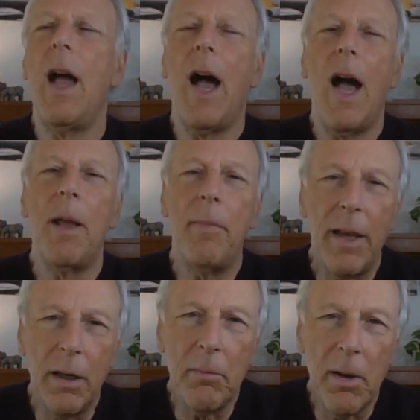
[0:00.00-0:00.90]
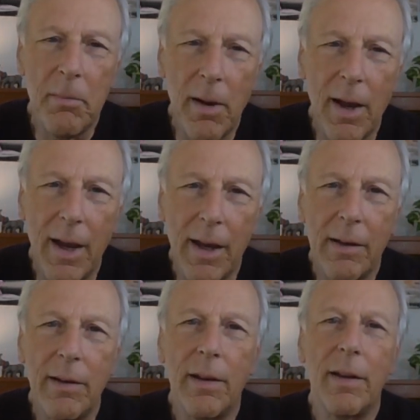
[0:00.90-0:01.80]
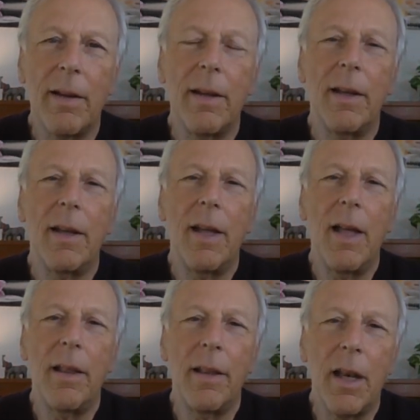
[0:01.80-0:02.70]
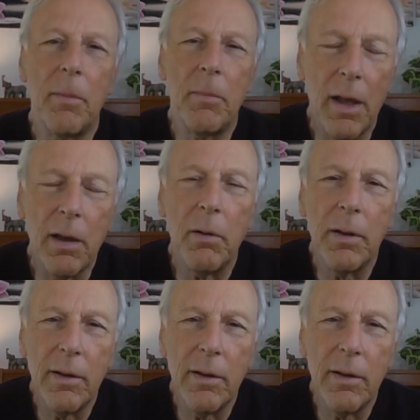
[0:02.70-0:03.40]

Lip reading: "I made up my mind then I'm not going